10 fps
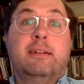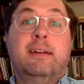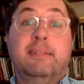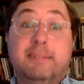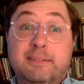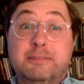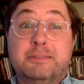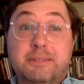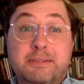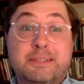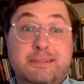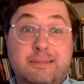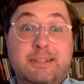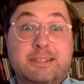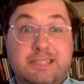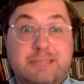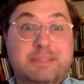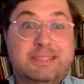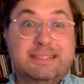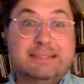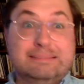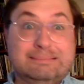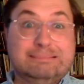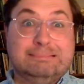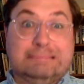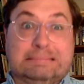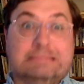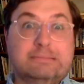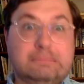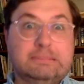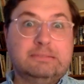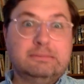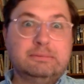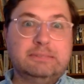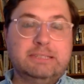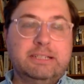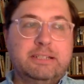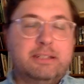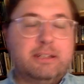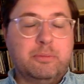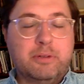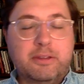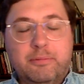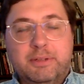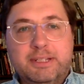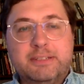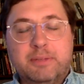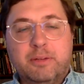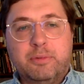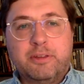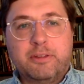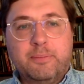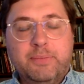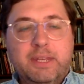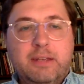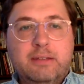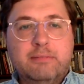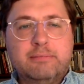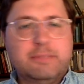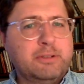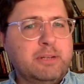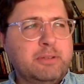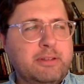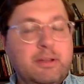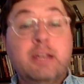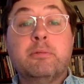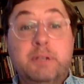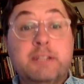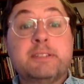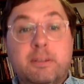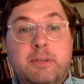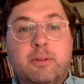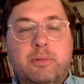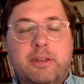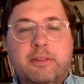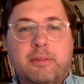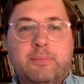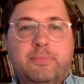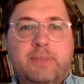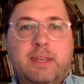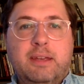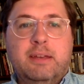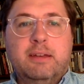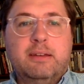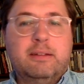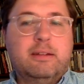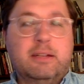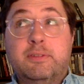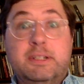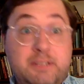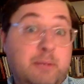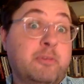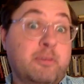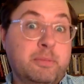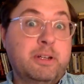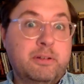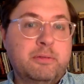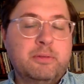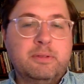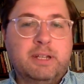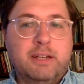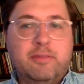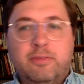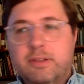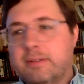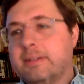And then there are all those other concepts that mm, we need to help with. We need some help with. To help with. We need some help with. I'll give you an example from my own life.